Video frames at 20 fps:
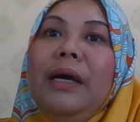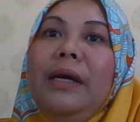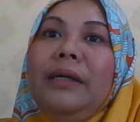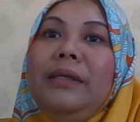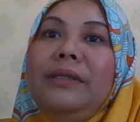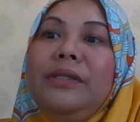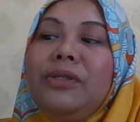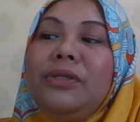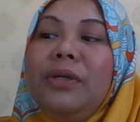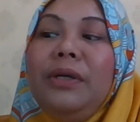
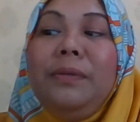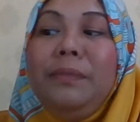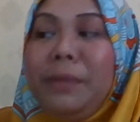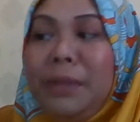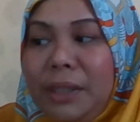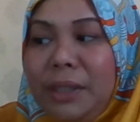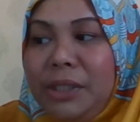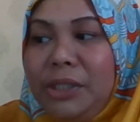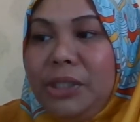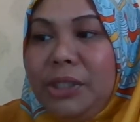
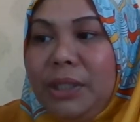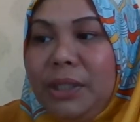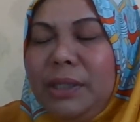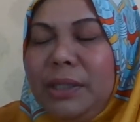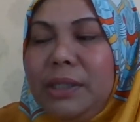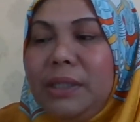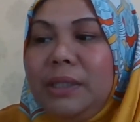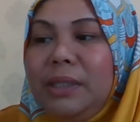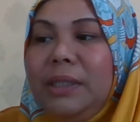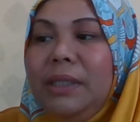
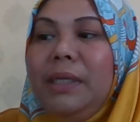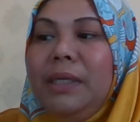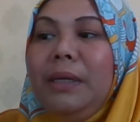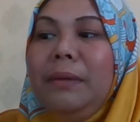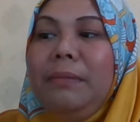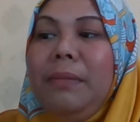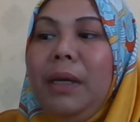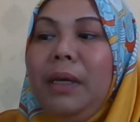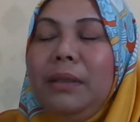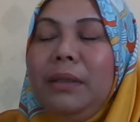discriminations, yeah,
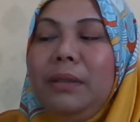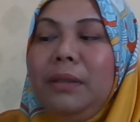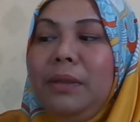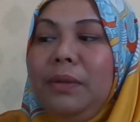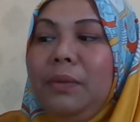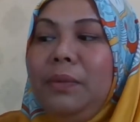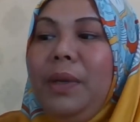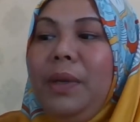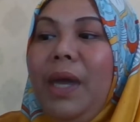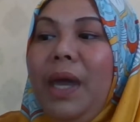
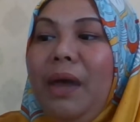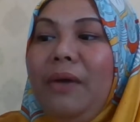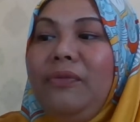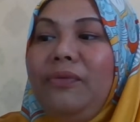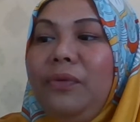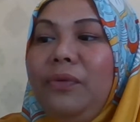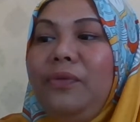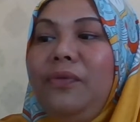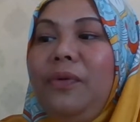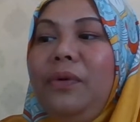among we have
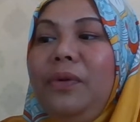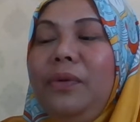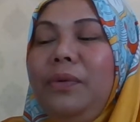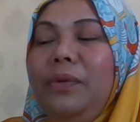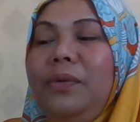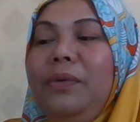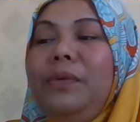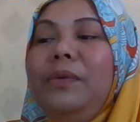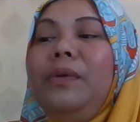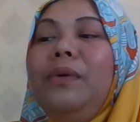to
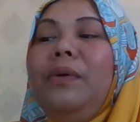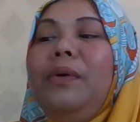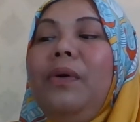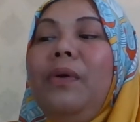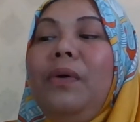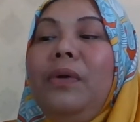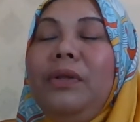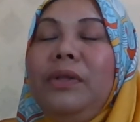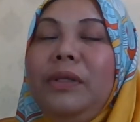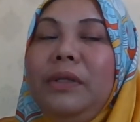follow
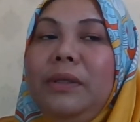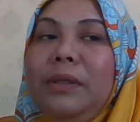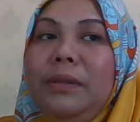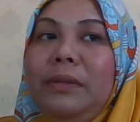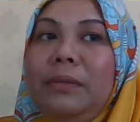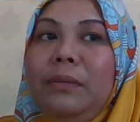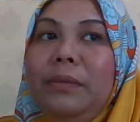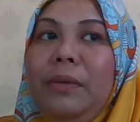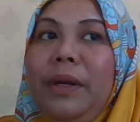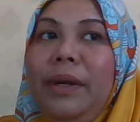all
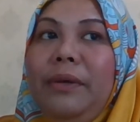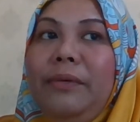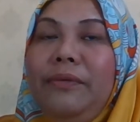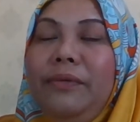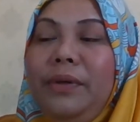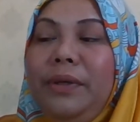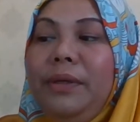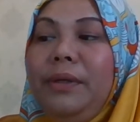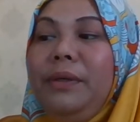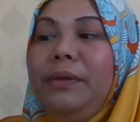the
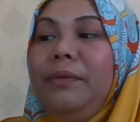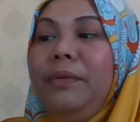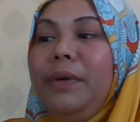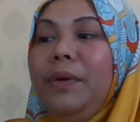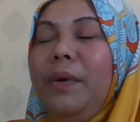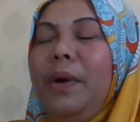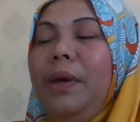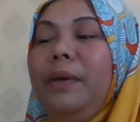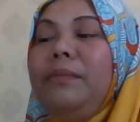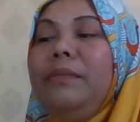whatever
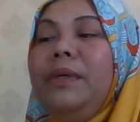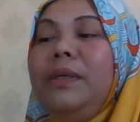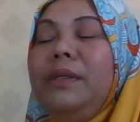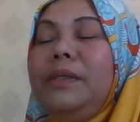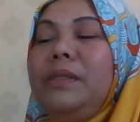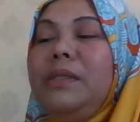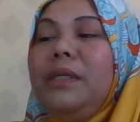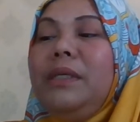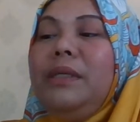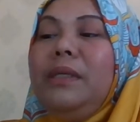
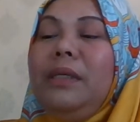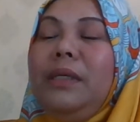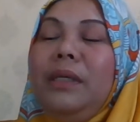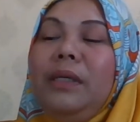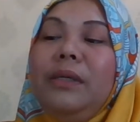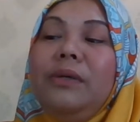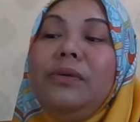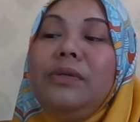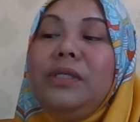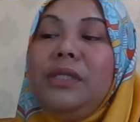requirements in
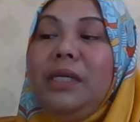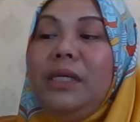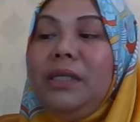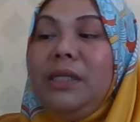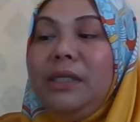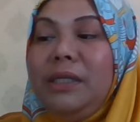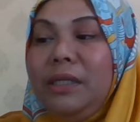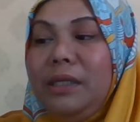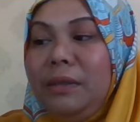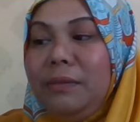the or
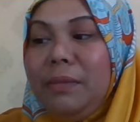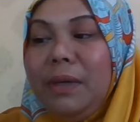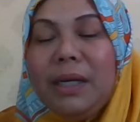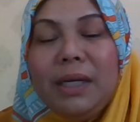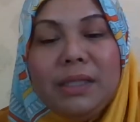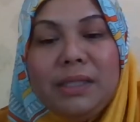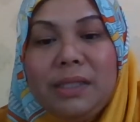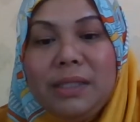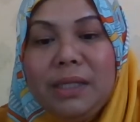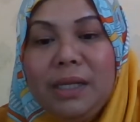stated in the
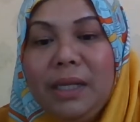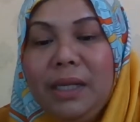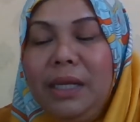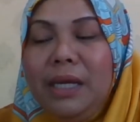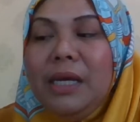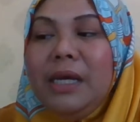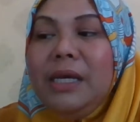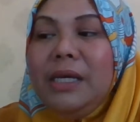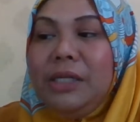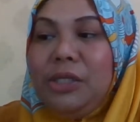Maqasid al
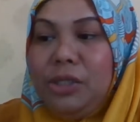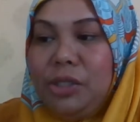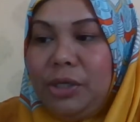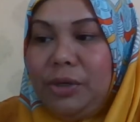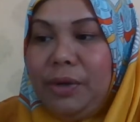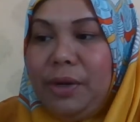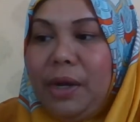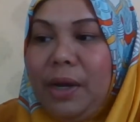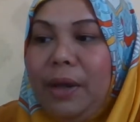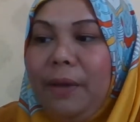
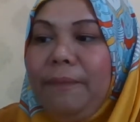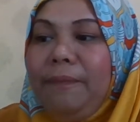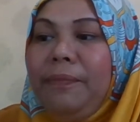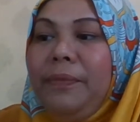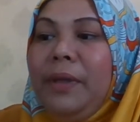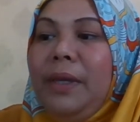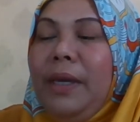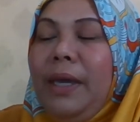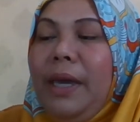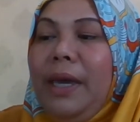Sharia.
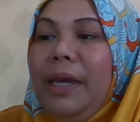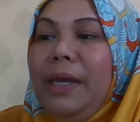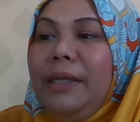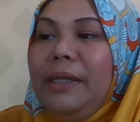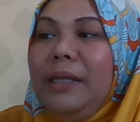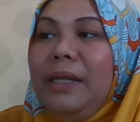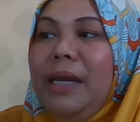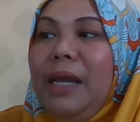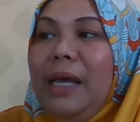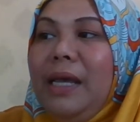
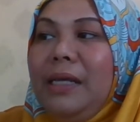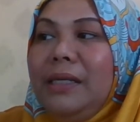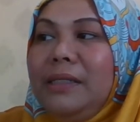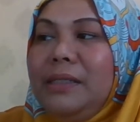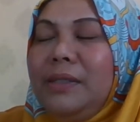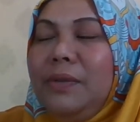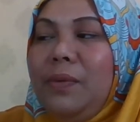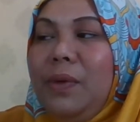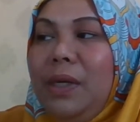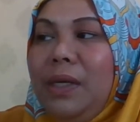And the
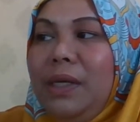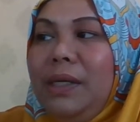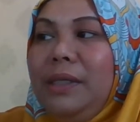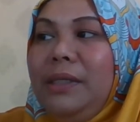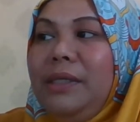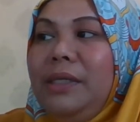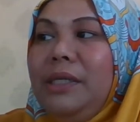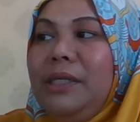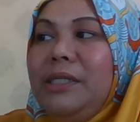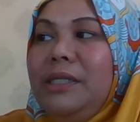last
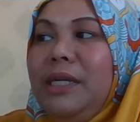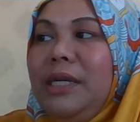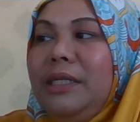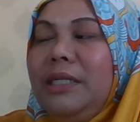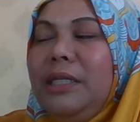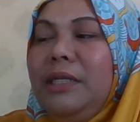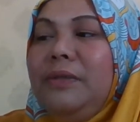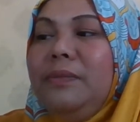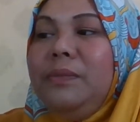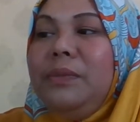one is
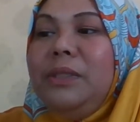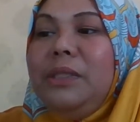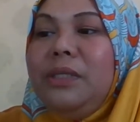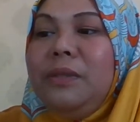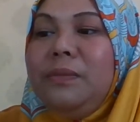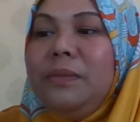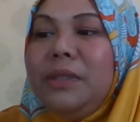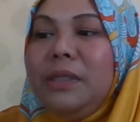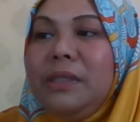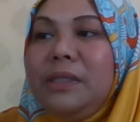actually the
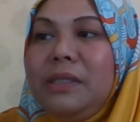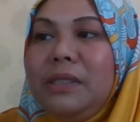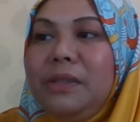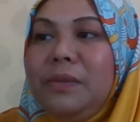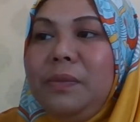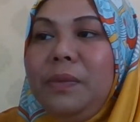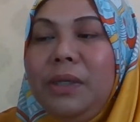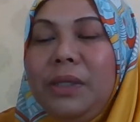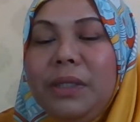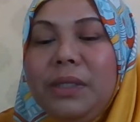Muslim
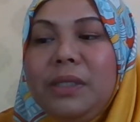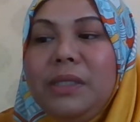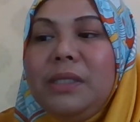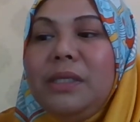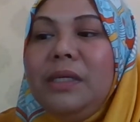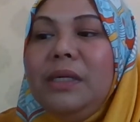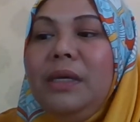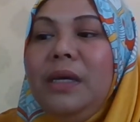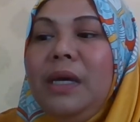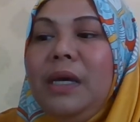consumers,
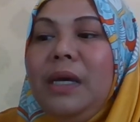yeah,